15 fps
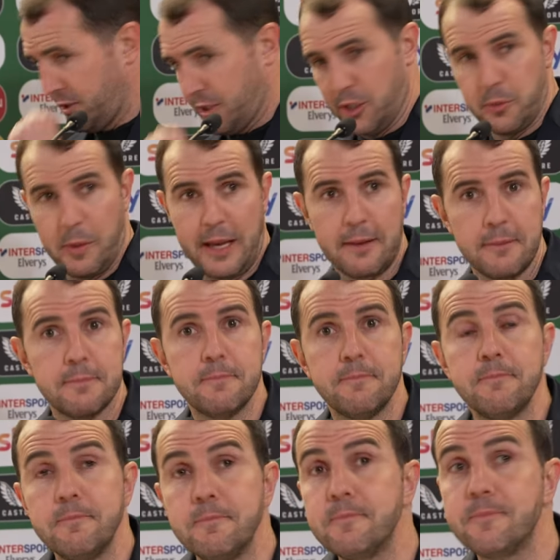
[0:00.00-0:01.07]
Excuse me.
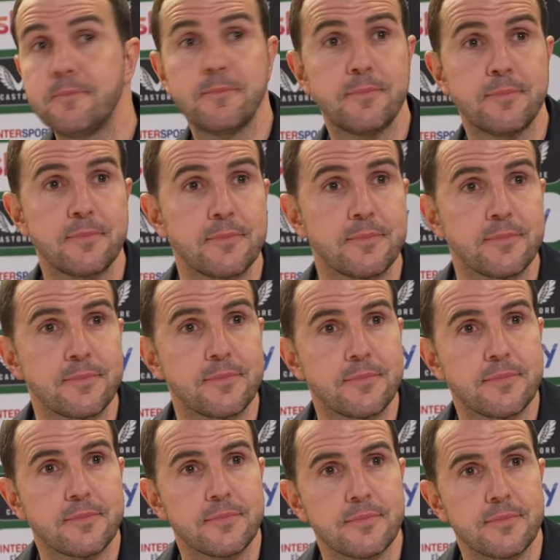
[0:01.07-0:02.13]
How do you assess the game?
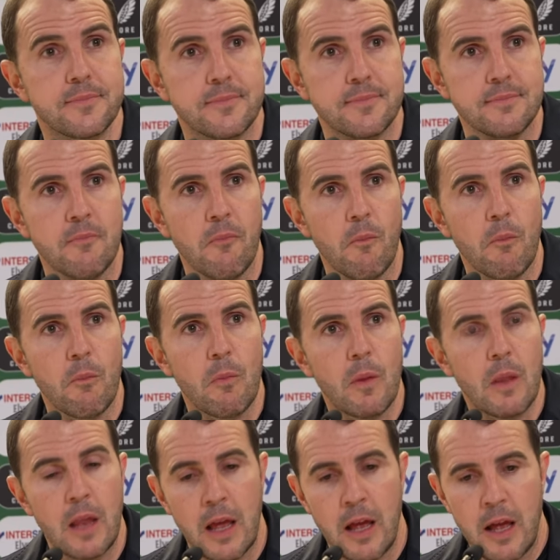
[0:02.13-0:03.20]
Is that what you
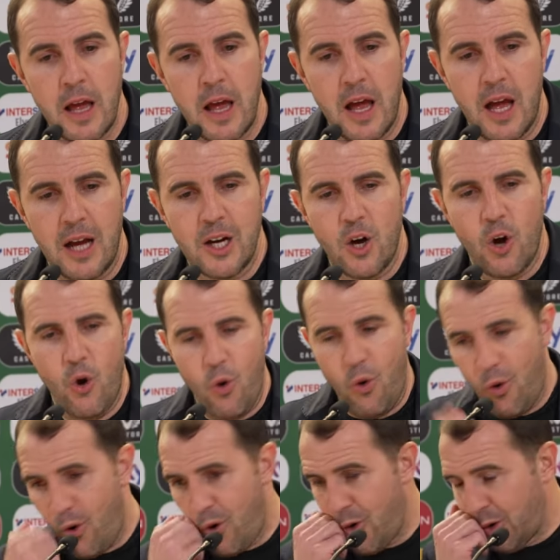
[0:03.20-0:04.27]
deserved, or is that what you deserve more?
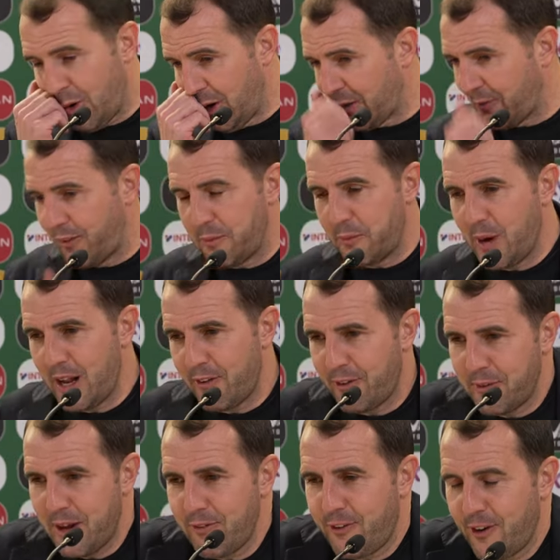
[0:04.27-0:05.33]
Oh, look,
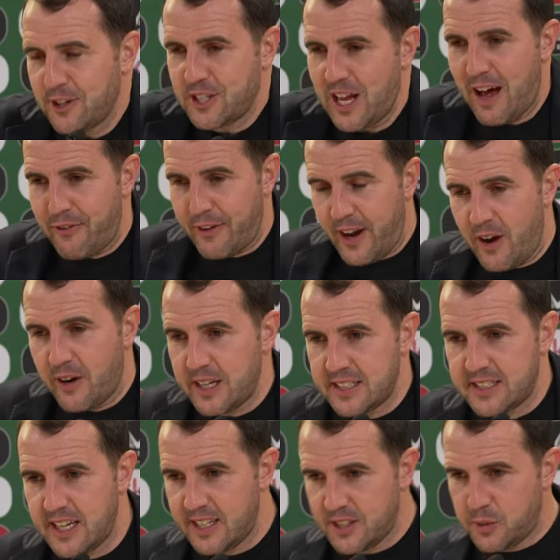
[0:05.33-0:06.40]
from that first half an hour, you
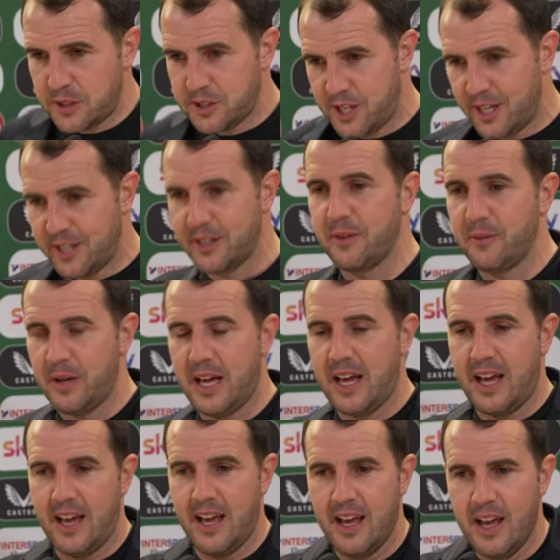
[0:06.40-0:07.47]
say Switzerland
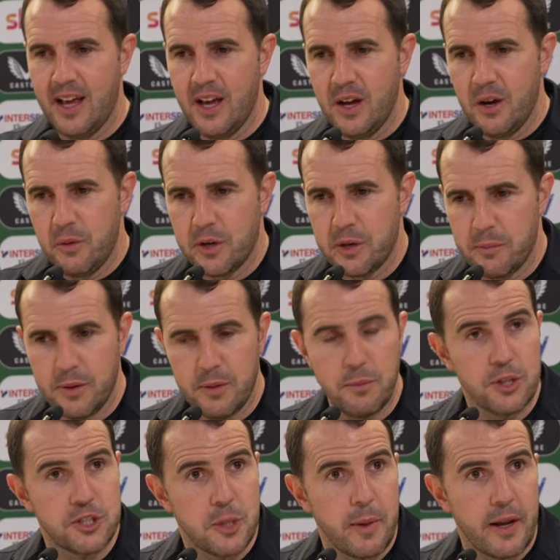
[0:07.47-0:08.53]
were
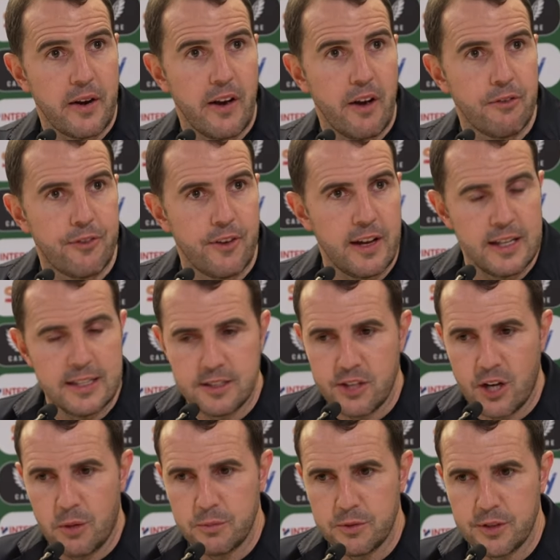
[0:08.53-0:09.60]
much a better outfit in
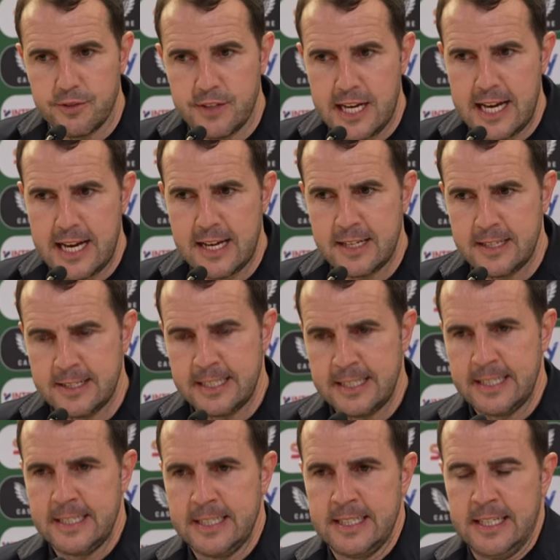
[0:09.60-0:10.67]
terms of their
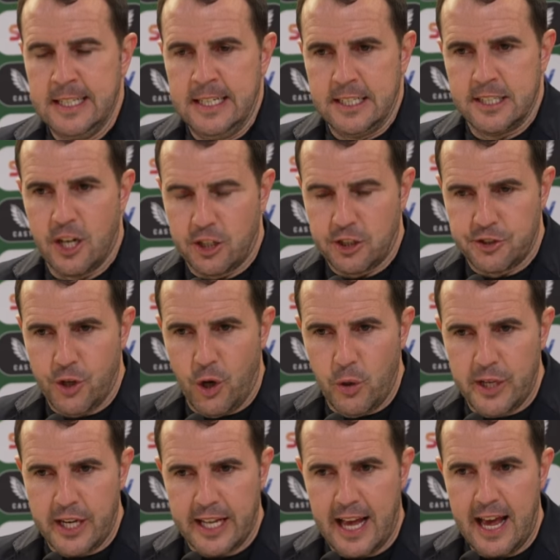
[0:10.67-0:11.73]
control
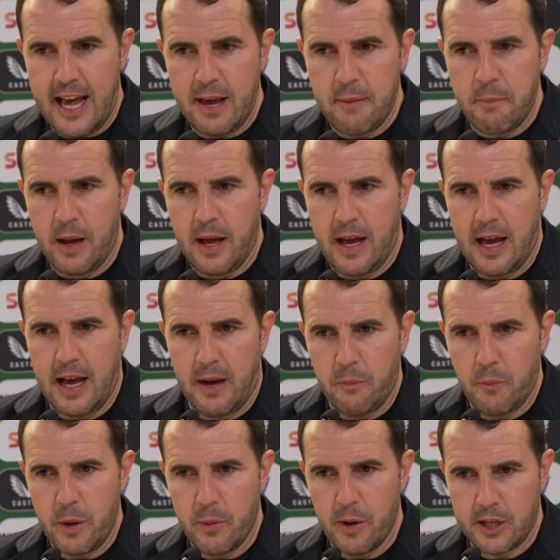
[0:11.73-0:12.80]
of the game,
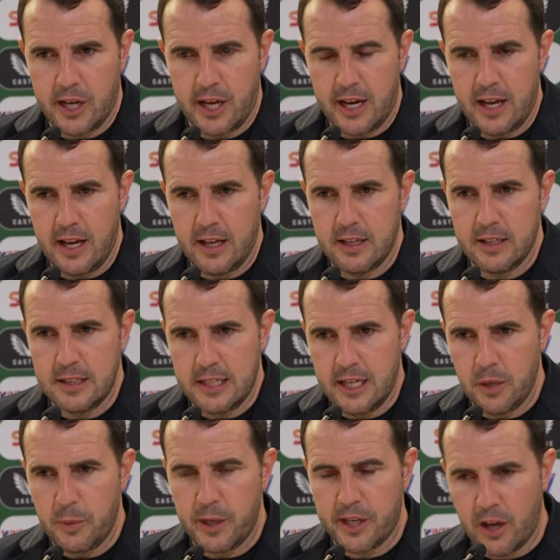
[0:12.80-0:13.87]
and we were kind of a
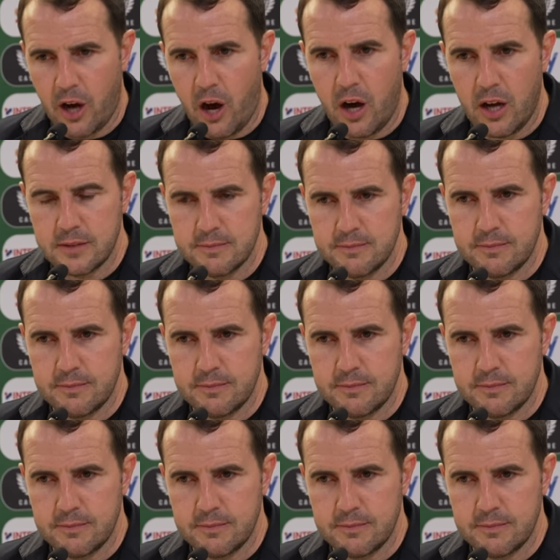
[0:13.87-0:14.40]
little bit caught